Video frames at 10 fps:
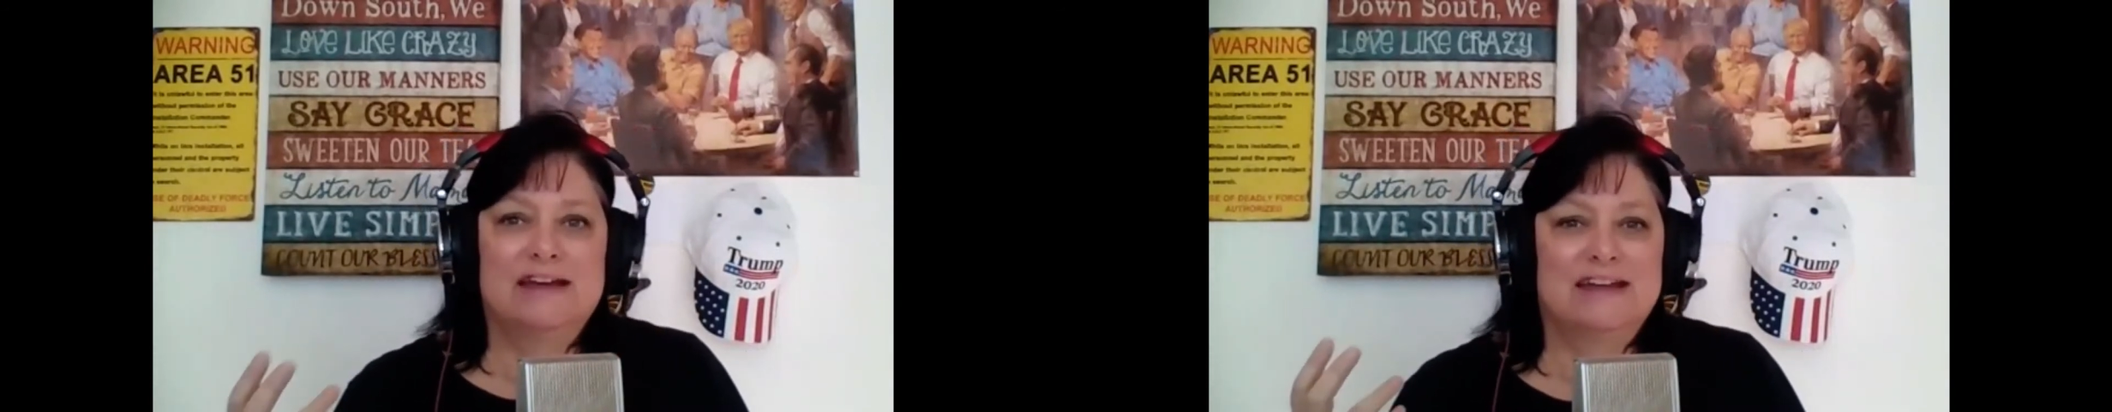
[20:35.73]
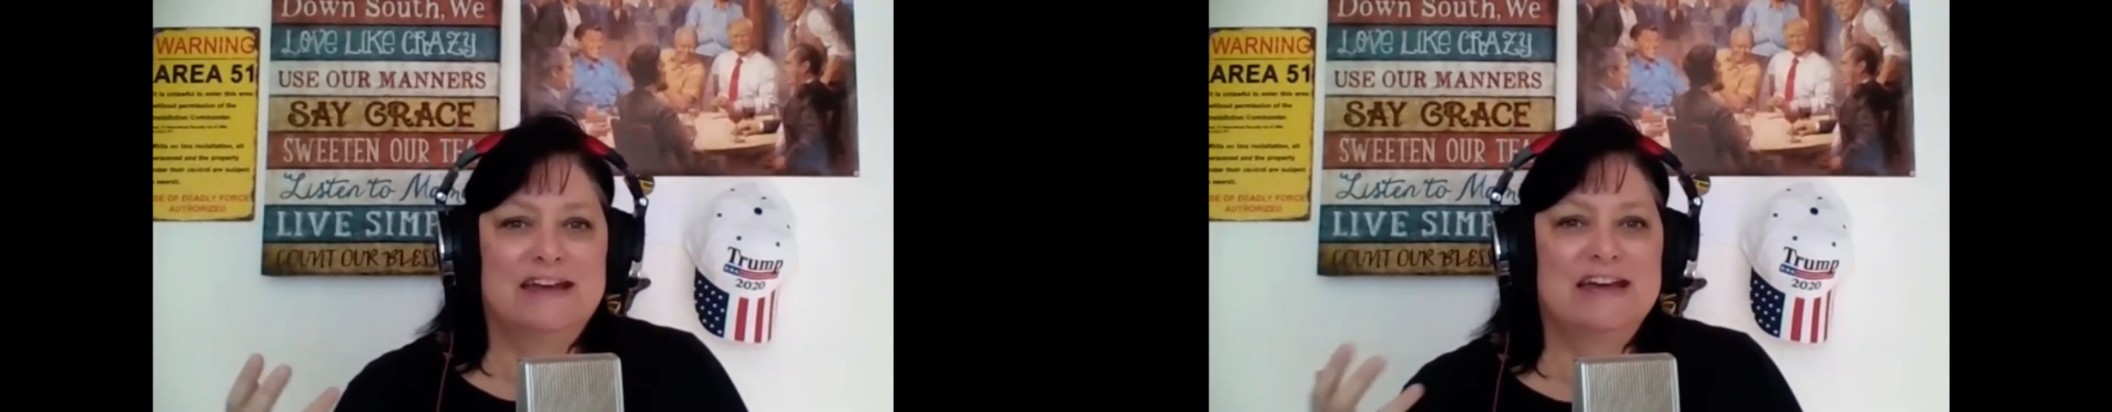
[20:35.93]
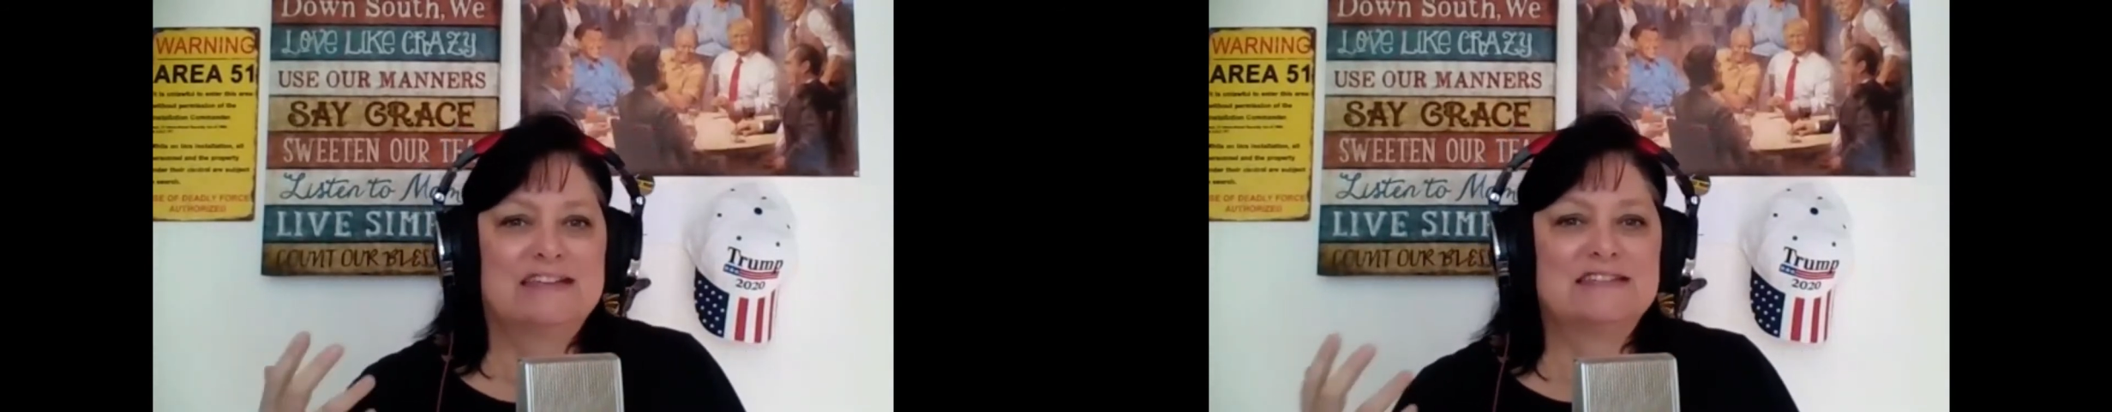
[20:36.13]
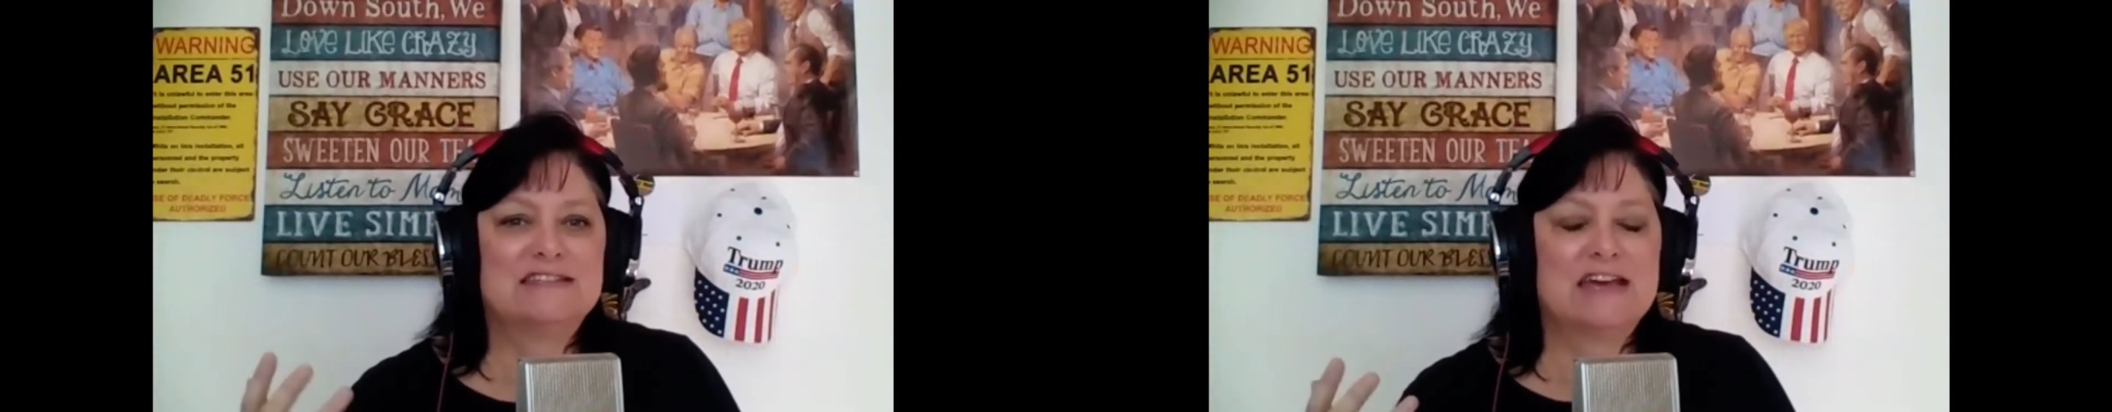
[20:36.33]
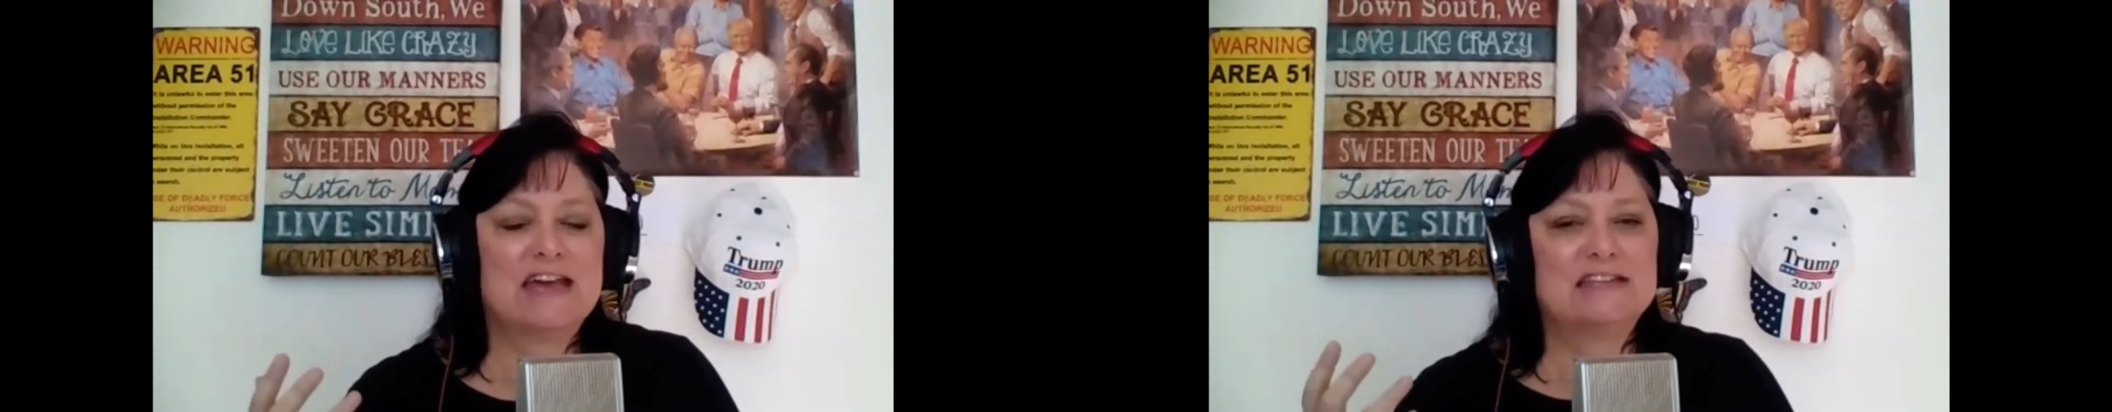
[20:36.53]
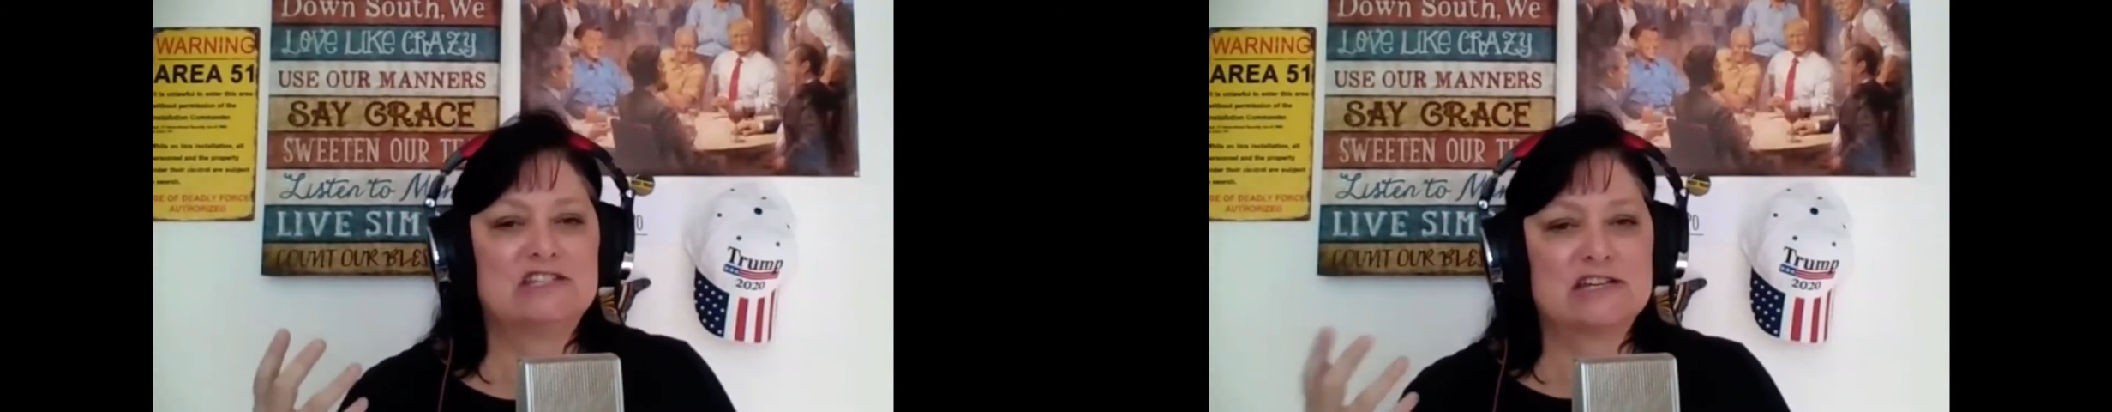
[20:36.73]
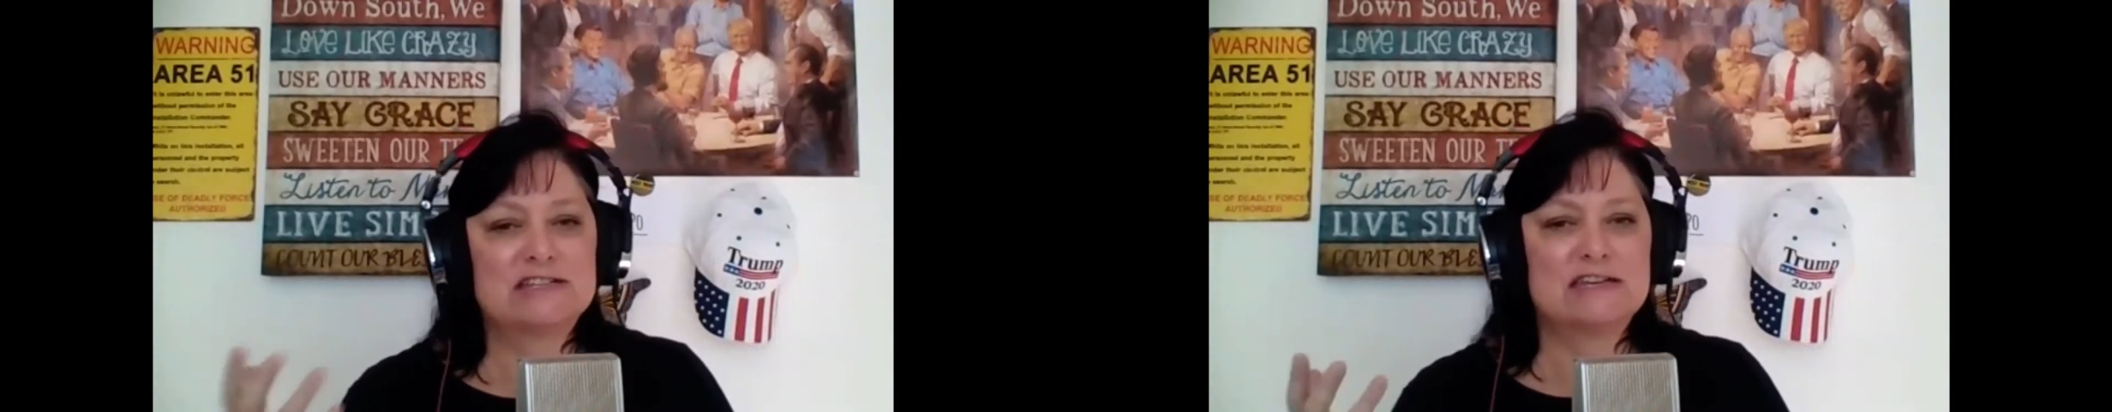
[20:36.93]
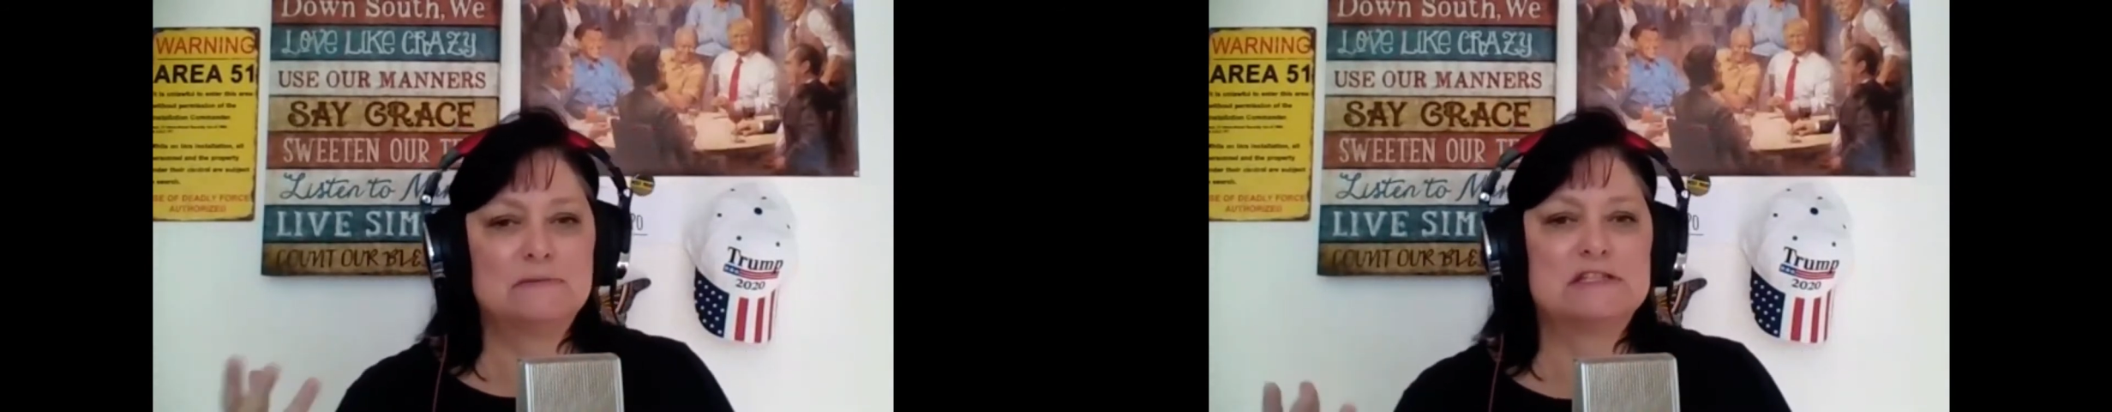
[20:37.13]
it just
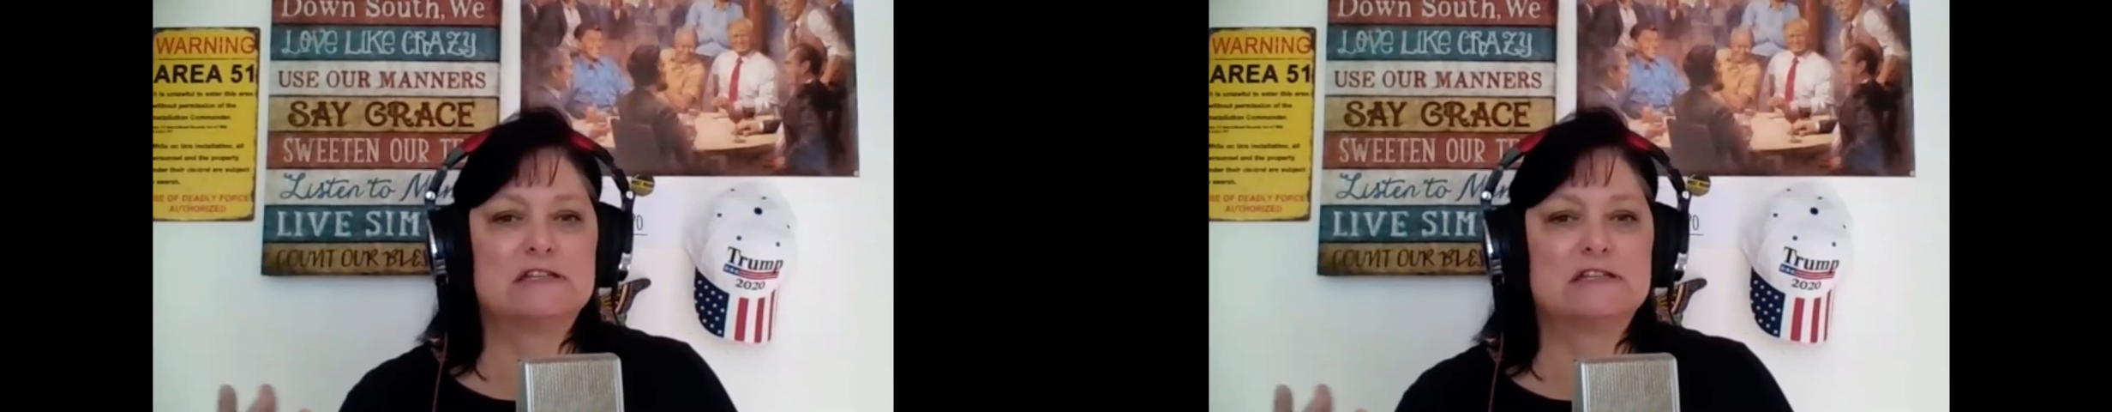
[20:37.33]
seems